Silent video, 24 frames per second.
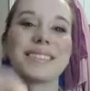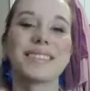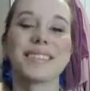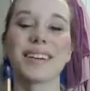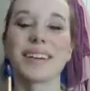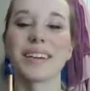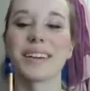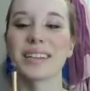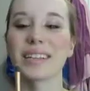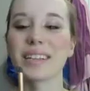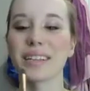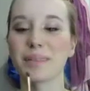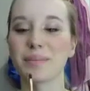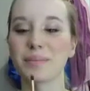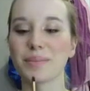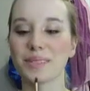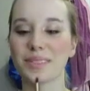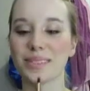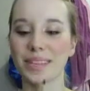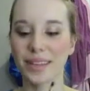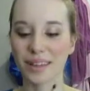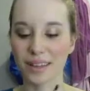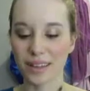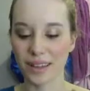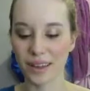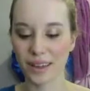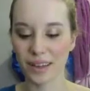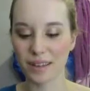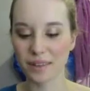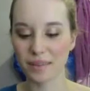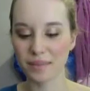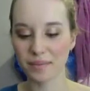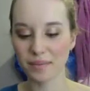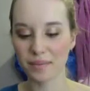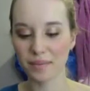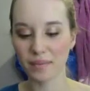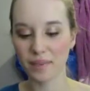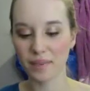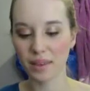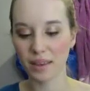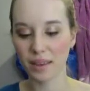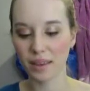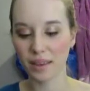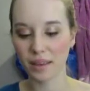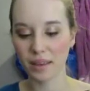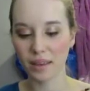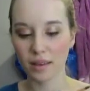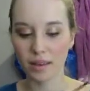dark lipstick on it.
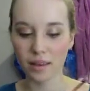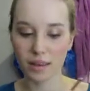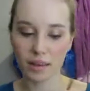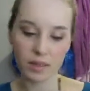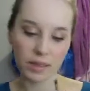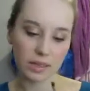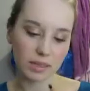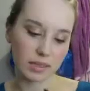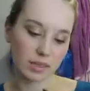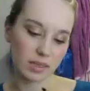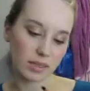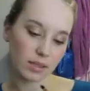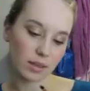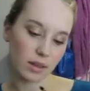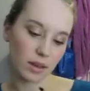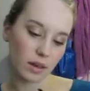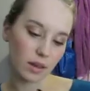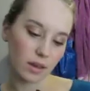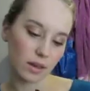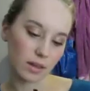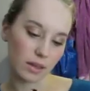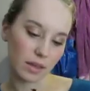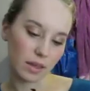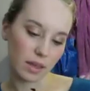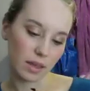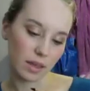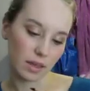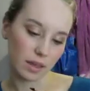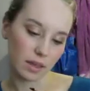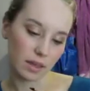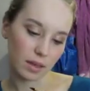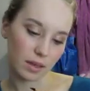This is called the